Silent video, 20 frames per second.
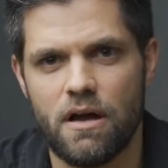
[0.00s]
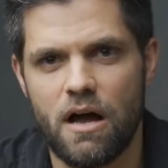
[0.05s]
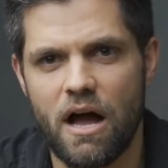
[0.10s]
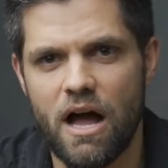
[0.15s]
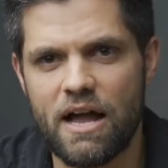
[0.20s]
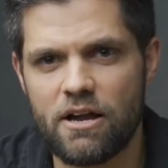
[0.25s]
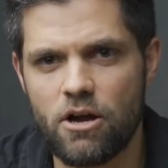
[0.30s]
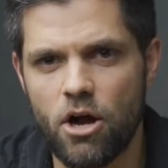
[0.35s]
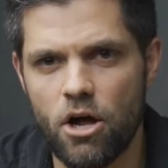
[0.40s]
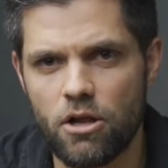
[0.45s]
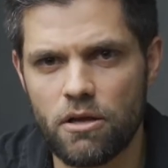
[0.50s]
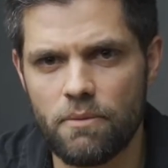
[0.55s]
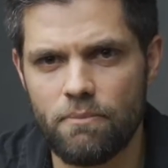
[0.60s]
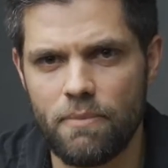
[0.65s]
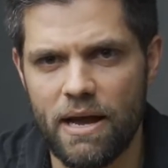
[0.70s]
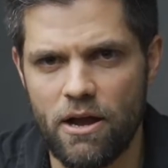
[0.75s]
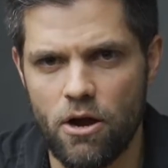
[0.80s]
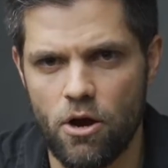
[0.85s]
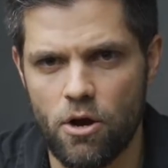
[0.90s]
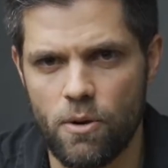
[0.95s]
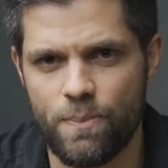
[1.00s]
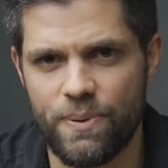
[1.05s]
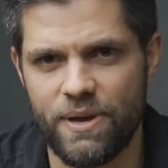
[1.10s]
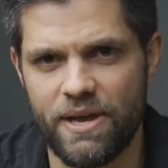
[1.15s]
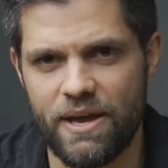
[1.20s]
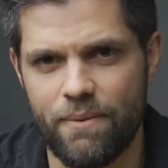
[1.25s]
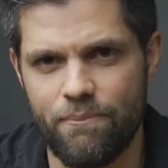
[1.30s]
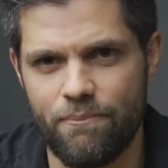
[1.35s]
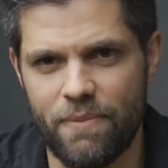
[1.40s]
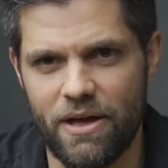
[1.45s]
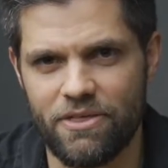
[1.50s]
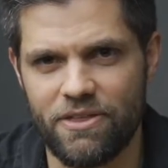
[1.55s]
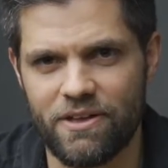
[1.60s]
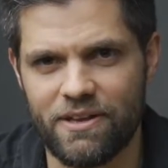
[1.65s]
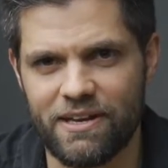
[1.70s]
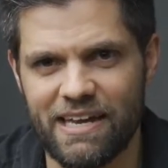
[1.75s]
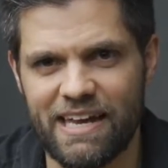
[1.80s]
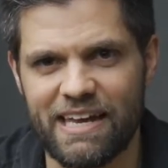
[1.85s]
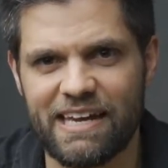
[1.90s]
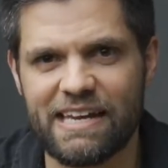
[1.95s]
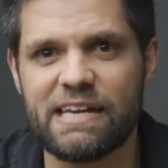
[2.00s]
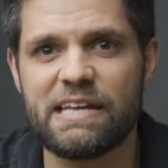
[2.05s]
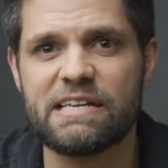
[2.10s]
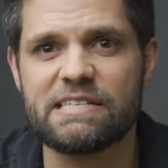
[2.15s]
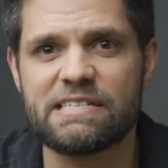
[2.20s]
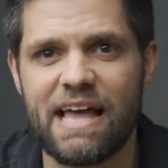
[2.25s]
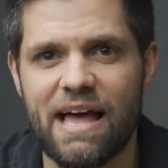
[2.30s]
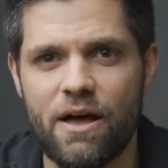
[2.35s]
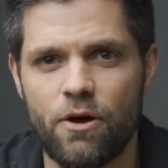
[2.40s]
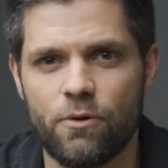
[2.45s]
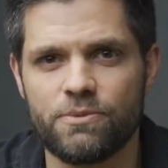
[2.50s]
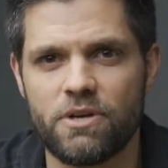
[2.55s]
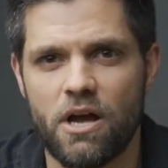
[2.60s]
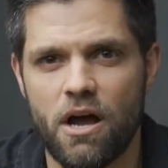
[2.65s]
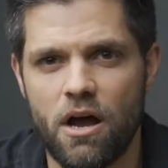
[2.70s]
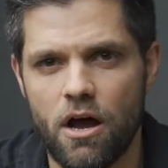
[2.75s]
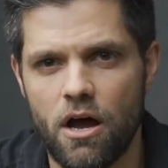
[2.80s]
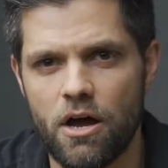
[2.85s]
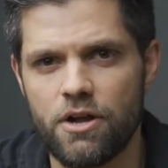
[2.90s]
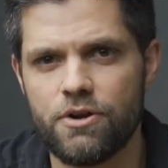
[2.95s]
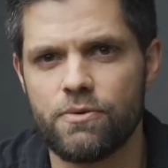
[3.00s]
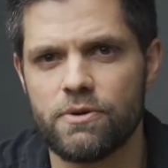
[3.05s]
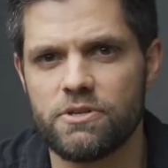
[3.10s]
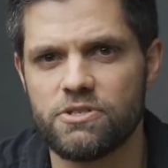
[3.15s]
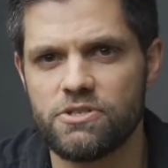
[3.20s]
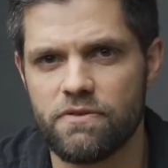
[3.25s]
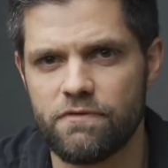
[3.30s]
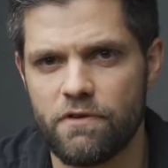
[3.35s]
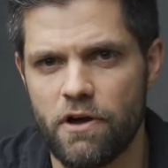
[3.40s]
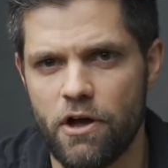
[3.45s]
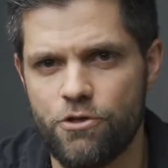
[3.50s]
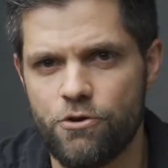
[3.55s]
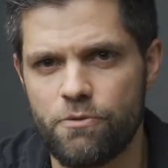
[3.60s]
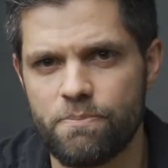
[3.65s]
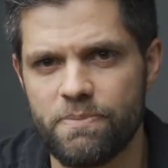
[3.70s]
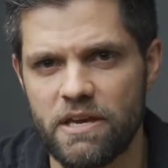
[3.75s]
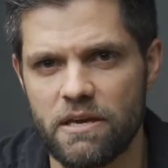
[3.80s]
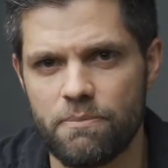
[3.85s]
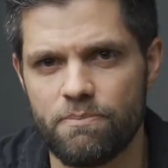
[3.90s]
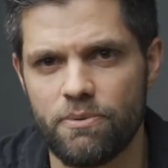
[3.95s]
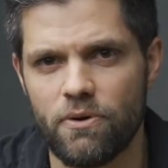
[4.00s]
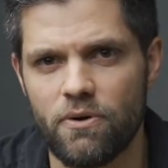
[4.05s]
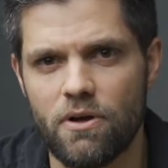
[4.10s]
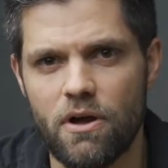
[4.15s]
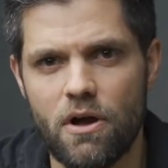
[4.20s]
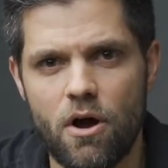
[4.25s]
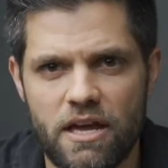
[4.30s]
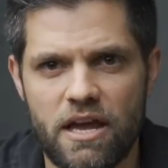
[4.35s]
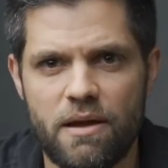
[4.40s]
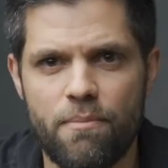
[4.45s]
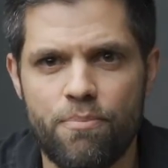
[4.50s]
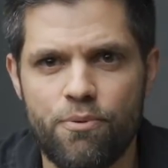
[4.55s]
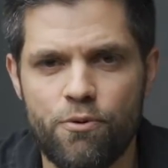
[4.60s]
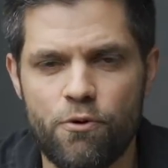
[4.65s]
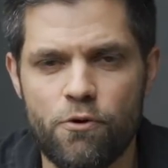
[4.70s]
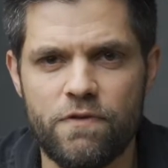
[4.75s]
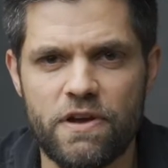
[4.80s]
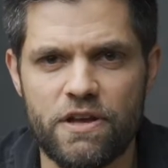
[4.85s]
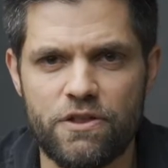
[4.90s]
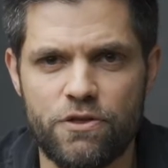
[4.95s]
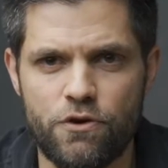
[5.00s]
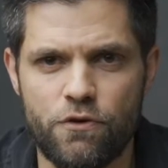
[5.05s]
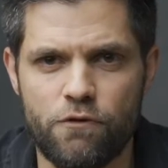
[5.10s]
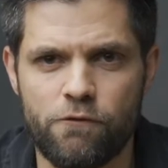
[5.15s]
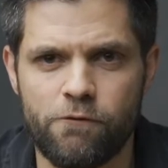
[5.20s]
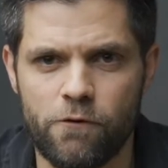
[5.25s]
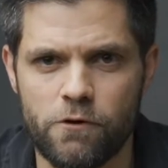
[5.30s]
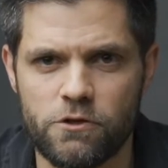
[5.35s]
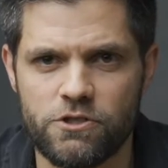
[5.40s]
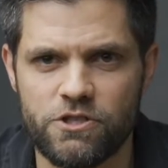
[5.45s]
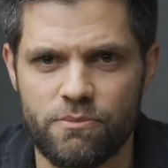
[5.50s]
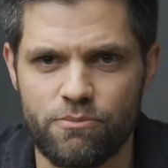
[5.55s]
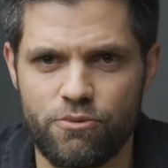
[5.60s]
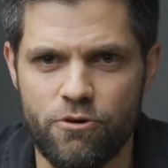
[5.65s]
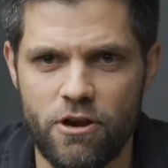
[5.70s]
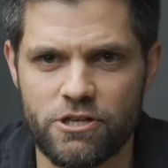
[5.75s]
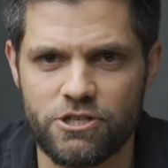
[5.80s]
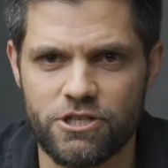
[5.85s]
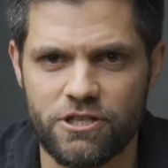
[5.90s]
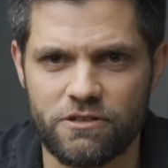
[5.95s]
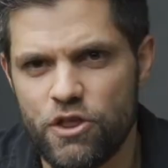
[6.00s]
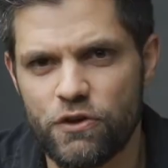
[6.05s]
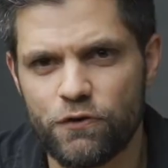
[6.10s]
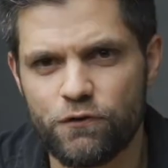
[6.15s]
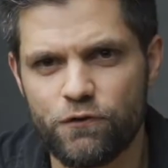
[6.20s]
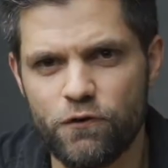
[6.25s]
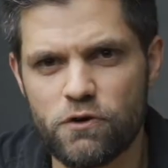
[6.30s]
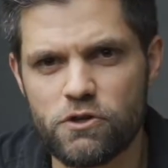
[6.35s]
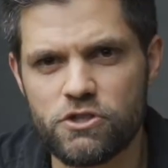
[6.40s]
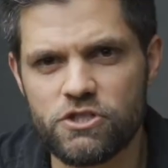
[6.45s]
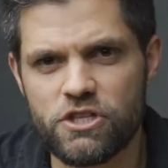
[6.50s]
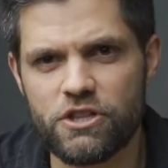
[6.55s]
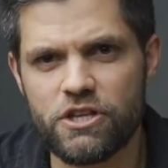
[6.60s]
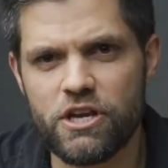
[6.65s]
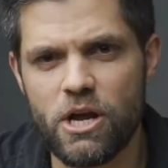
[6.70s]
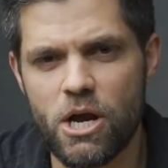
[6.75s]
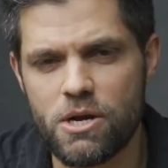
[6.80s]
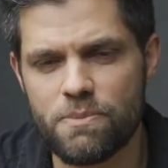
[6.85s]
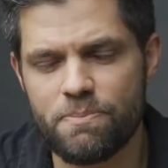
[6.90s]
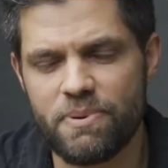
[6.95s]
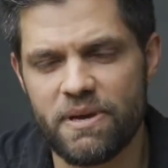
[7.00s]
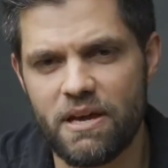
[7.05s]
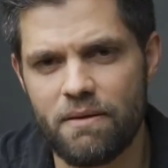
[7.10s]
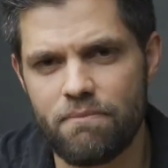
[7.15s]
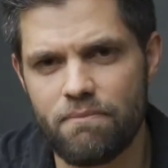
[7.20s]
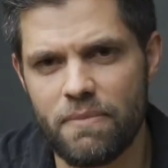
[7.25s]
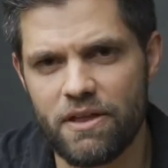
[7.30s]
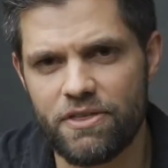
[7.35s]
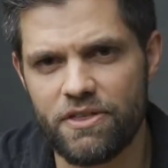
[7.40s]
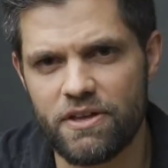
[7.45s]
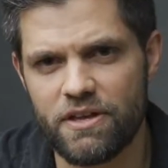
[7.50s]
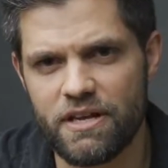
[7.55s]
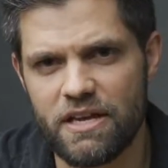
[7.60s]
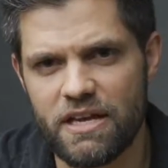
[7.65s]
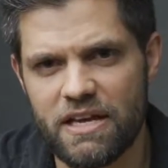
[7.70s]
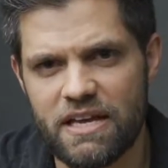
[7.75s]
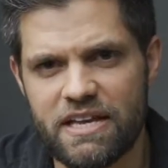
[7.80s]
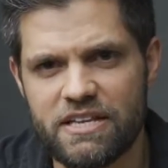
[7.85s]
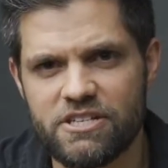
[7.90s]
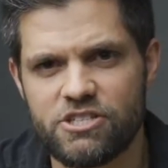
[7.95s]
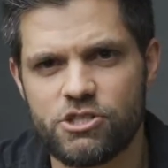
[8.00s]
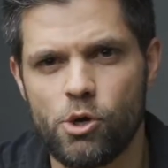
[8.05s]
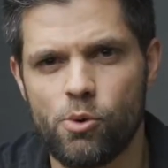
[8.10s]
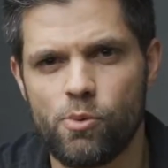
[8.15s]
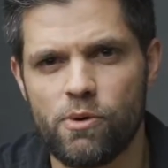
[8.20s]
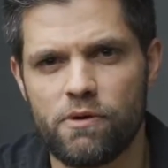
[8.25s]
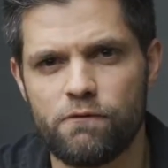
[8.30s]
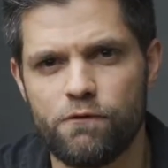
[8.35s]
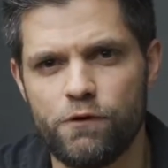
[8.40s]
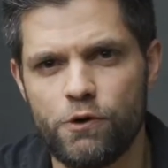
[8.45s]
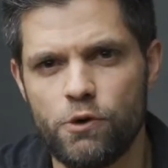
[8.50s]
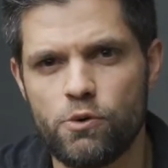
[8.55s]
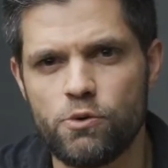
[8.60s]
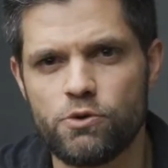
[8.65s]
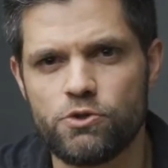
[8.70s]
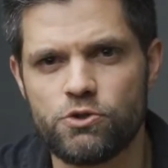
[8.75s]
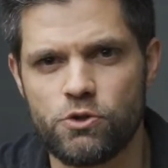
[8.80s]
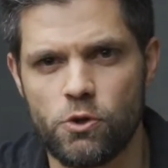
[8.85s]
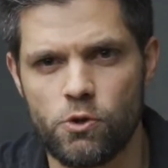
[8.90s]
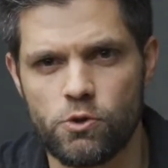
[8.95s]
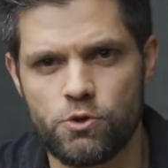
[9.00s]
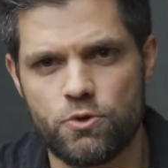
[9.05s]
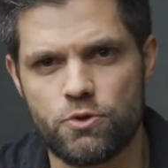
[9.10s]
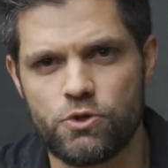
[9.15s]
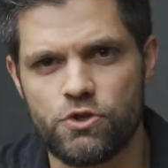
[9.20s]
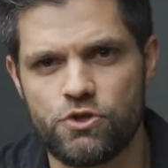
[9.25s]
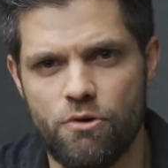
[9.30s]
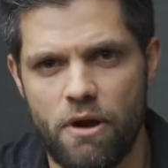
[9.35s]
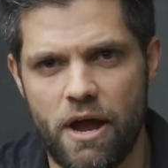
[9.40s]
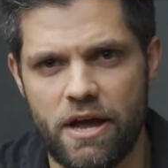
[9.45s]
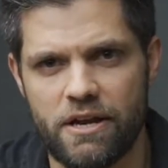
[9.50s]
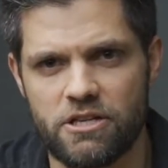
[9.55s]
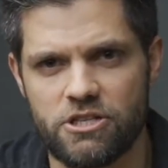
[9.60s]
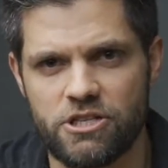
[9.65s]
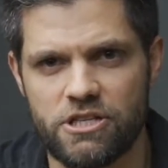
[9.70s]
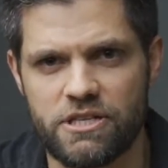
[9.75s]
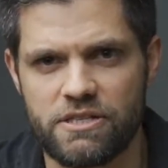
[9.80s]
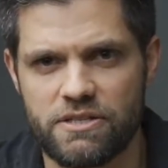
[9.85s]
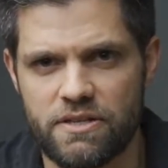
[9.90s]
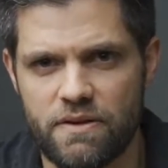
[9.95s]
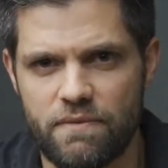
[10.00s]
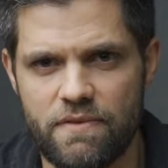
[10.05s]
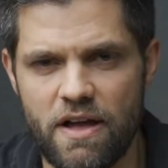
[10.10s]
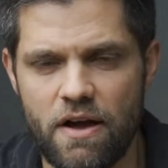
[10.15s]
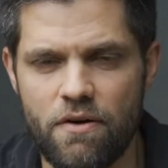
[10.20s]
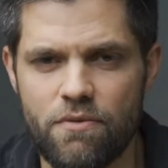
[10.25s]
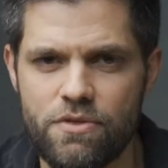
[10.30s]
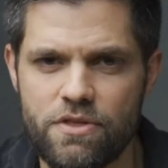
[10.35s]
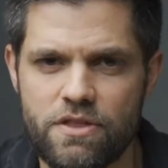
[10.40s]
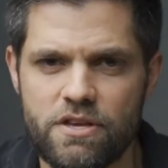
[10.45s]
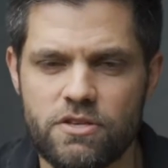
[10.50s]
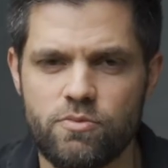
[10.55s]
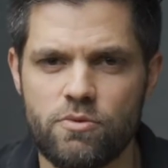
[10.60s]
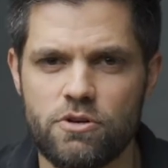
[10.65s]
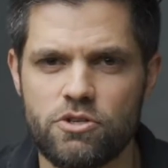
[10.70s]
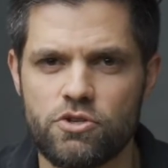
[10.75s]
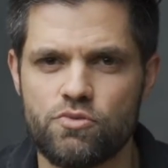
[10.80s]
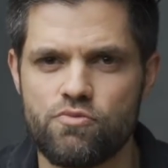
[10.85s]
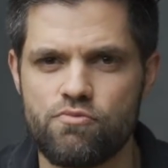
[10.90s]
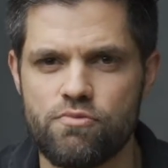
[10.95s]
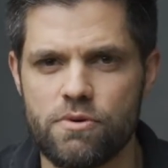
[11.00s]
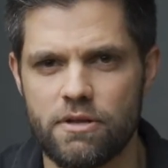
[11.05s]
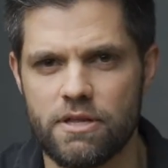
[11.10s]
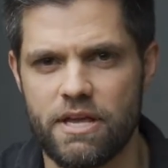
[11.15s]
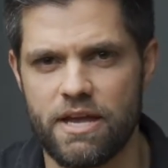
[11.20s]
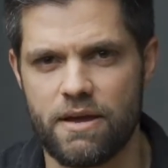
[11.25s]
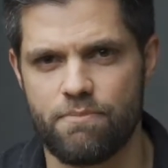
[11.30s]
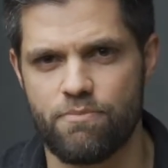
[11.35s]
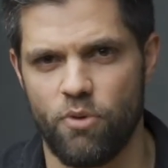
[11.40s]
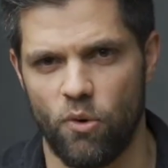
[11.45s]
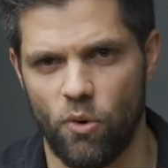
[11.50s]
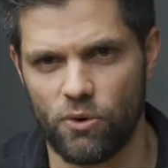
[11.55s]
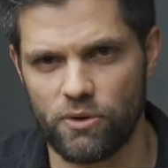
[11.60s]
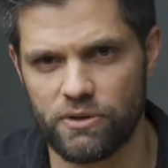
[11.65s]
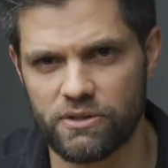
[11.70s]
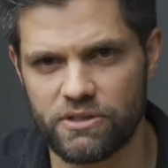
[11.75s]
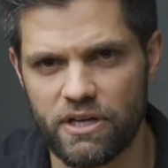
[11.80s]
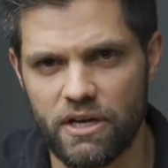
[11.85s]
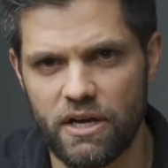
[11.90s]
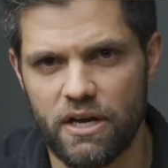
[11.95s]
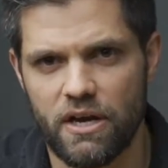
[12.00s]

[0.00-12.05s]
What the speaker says: I call it my RPM method, and it has helped hundreds of other people improving their first impression. The first in the RPM method is to review social strategies. Now, this one's really important.